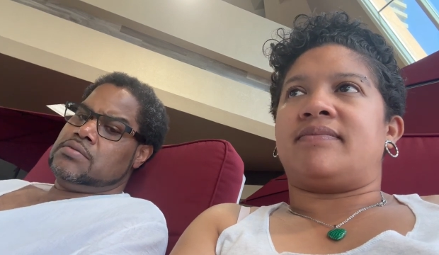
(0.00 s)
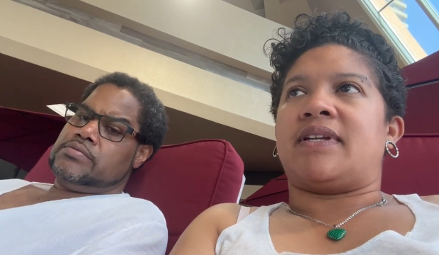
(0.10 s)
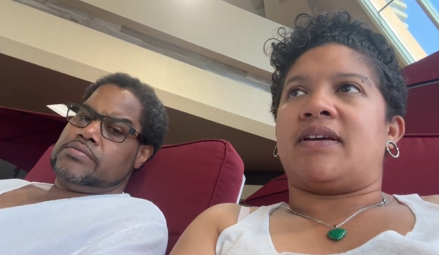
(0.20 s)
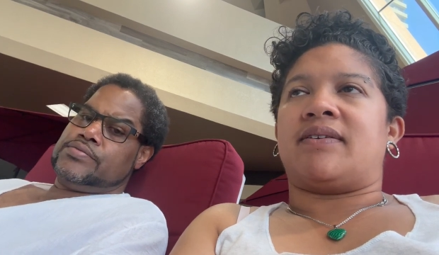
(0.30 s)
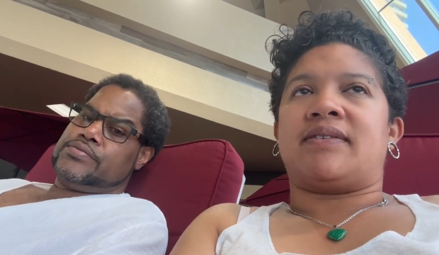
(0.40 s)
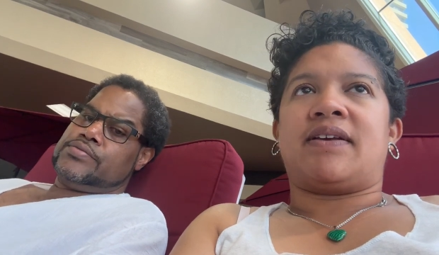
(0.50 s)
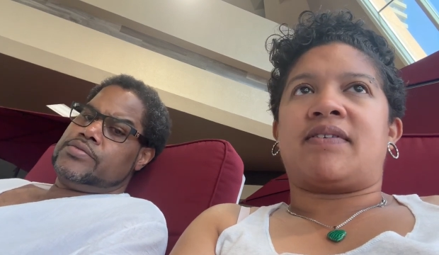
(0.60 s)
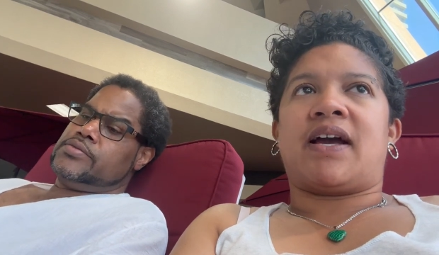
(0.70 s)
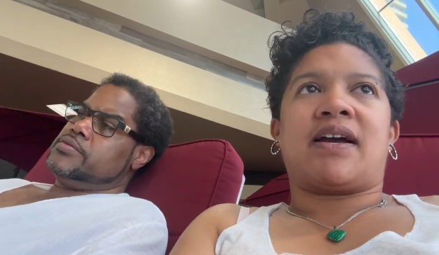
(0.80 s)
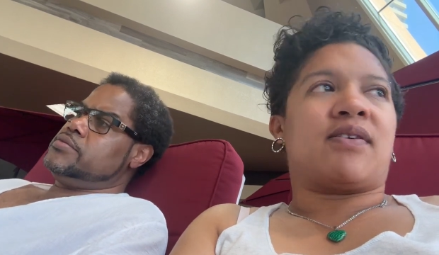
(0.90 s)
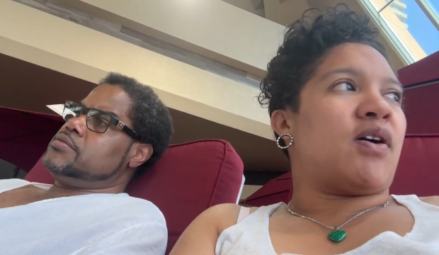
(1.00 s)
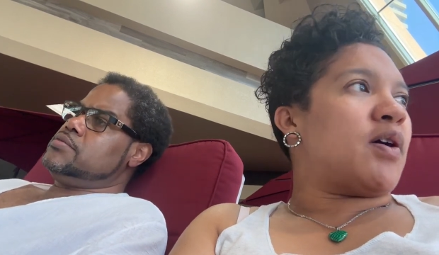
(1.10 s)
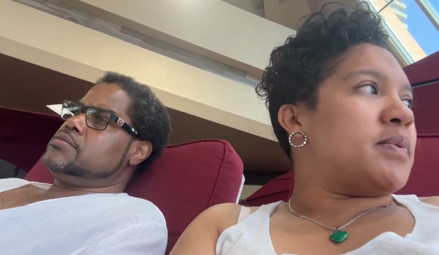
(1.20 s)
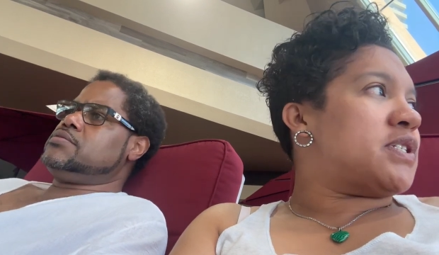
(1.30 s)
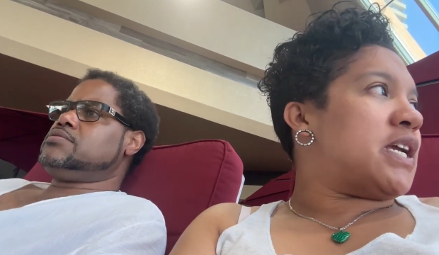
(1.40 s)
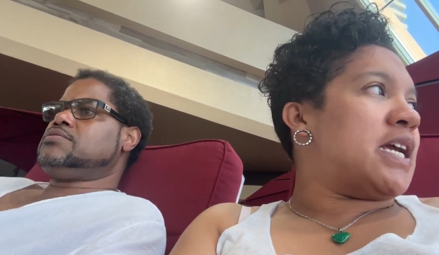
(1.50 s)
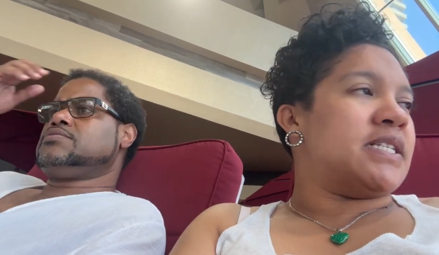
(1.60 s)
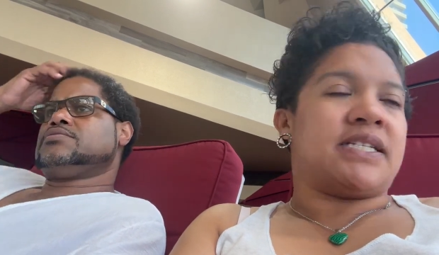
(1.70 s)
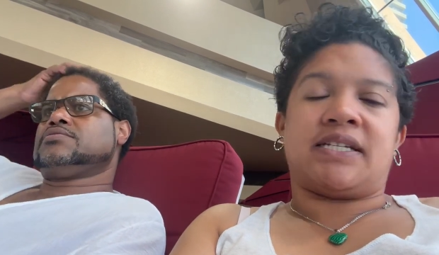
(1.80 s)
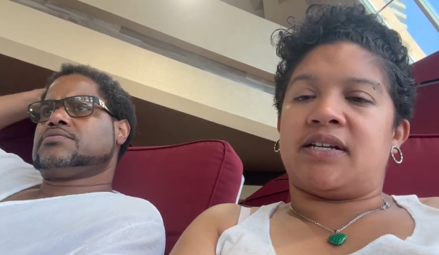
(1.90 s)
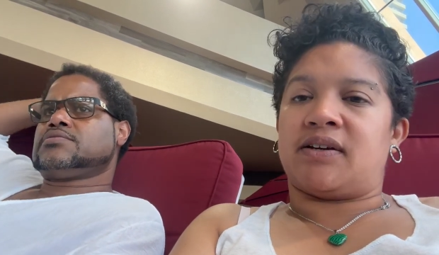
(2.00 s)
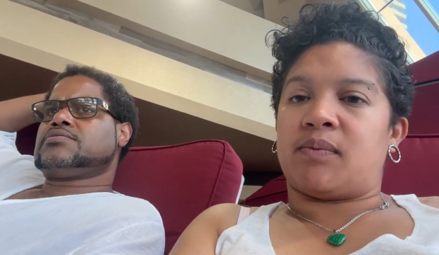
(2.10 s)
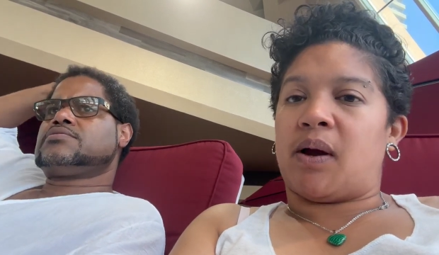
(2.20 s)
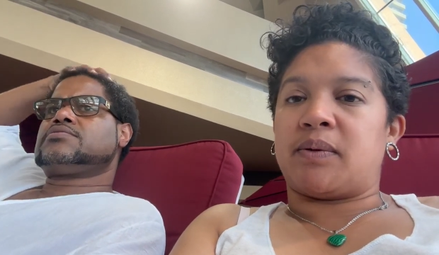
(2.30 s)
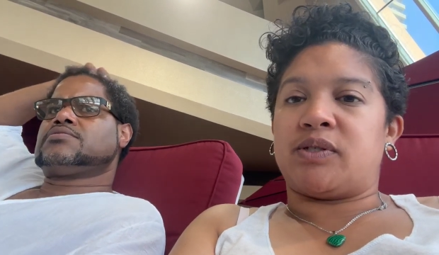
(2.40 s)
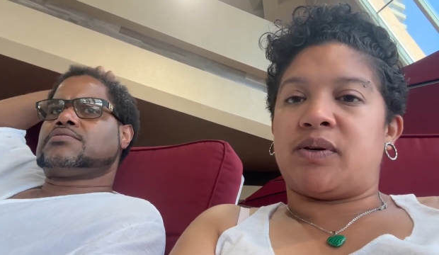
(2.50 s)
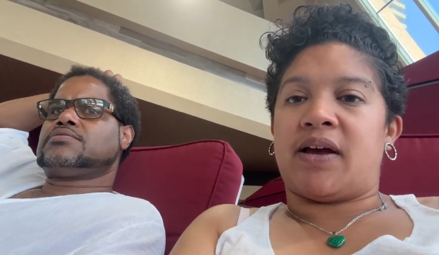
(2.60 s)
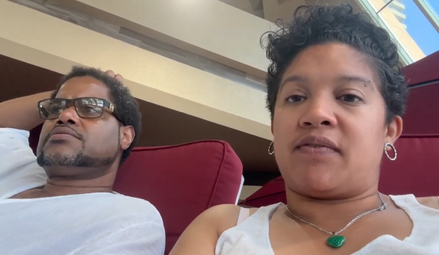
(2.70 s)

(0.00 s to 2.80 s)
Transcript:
Speaker 1: Yeah, they've got garbage cans in here. Why would you have